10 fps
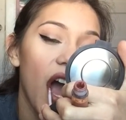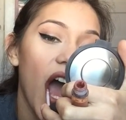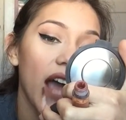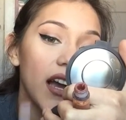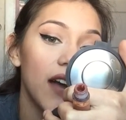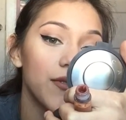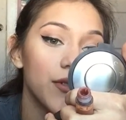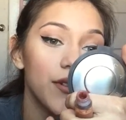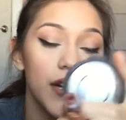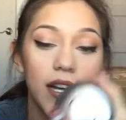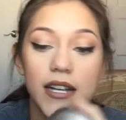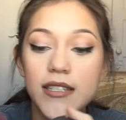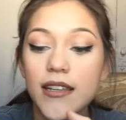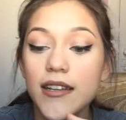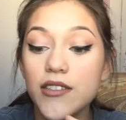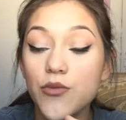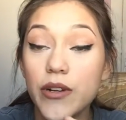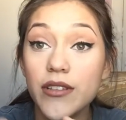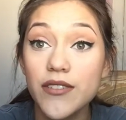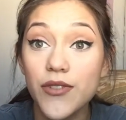Like after, because I like to
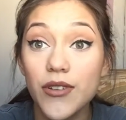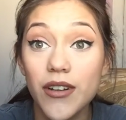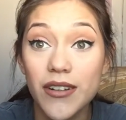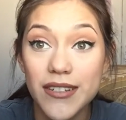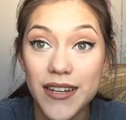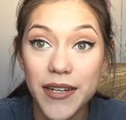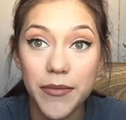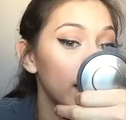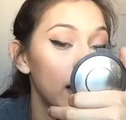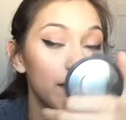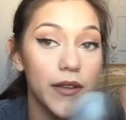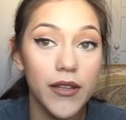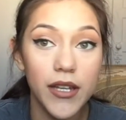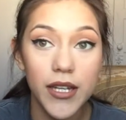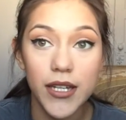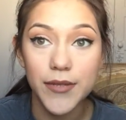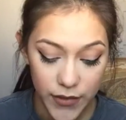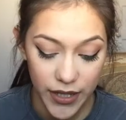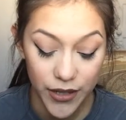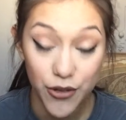wear these for a long time, like I feel like
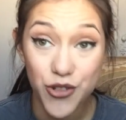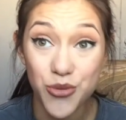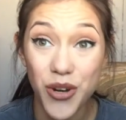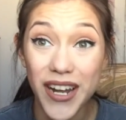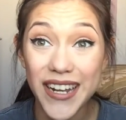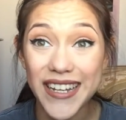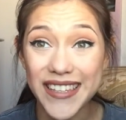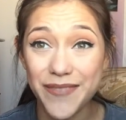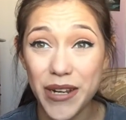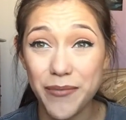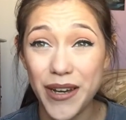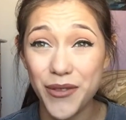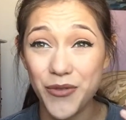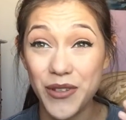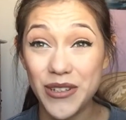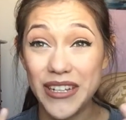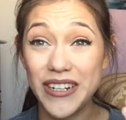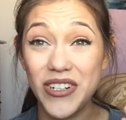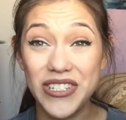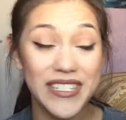it'll dry and then my mouth will feel like
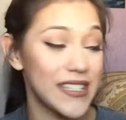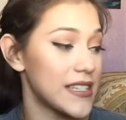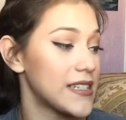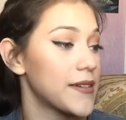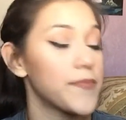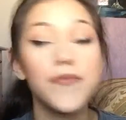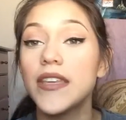all disgusting.